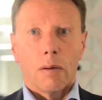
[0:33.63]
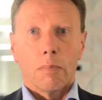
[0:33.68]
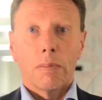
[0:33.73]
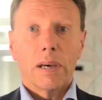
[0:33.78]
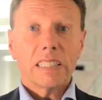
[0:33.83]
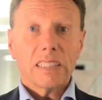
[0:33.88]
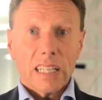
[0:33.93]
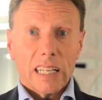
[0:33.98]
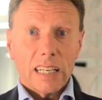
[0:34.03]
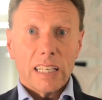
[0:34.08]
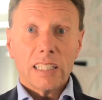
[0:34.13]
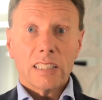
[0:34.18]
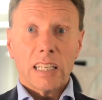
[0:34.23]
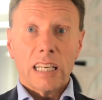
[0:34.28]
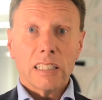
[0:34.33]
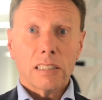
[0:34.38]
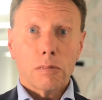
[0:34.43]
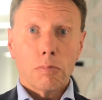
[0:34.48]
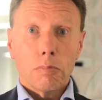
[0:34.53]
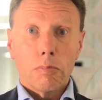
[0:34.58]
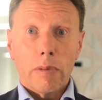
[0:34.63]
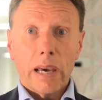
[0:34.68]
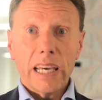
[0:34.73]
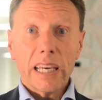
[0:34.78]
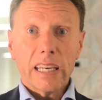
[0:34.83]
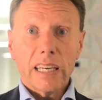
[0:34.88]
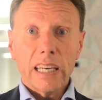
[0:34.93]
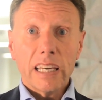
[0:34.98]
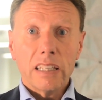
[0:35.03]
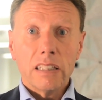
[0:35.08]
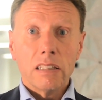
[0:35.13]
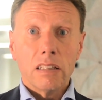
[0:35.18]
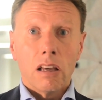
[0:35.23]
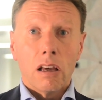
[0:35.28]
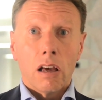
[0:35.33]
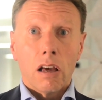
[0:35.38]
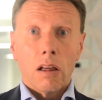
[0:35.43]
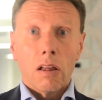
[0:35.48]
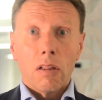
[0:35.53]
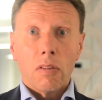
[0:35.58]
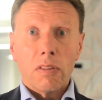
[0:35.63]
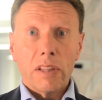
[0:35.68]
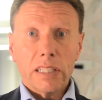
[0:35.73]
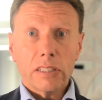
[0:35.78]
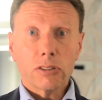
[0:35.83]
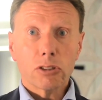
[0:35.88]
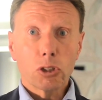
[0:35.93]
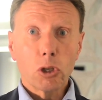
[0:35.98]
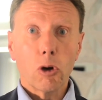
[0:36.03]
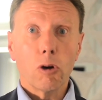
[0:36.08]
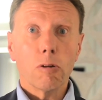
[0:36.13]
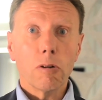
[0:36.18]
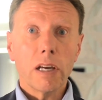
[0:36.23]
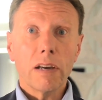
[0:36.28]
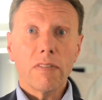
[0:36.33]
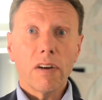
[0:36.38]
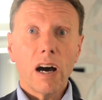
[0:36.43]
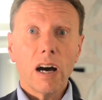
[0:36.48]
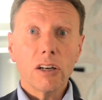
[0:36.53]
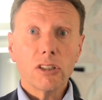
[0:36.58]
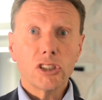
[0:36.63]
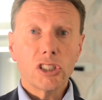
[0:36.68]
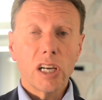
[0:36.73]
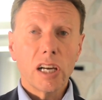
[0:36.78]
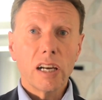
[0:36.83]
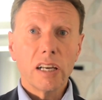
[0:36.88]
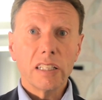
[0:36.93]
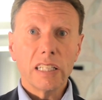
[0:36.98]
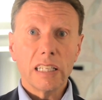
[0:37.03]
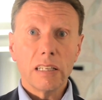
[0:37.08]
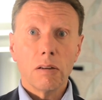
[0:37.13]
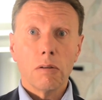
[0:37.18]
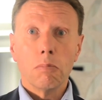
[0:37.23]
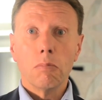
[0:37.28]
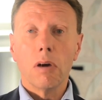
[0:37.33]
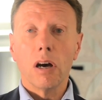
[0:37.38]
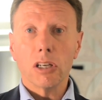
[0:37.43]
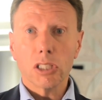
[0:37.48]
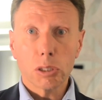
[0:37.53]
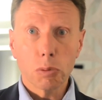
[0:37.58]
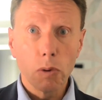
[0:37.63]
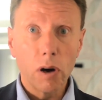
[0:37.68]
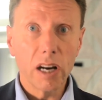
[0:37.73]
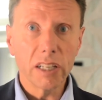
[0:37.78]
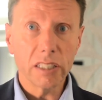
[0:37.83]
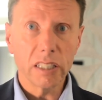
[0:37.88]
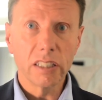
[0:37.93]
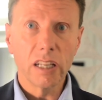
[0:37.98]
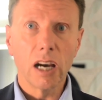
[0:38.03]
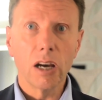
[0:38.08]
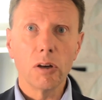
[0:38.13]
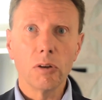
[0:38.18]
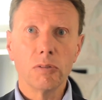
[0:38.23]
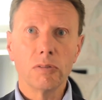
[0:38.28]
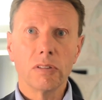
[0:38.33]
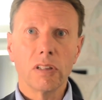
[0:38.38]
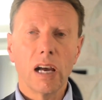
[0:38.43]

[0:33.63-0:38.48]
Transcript: Basically, it's making the story of our journey much wider known,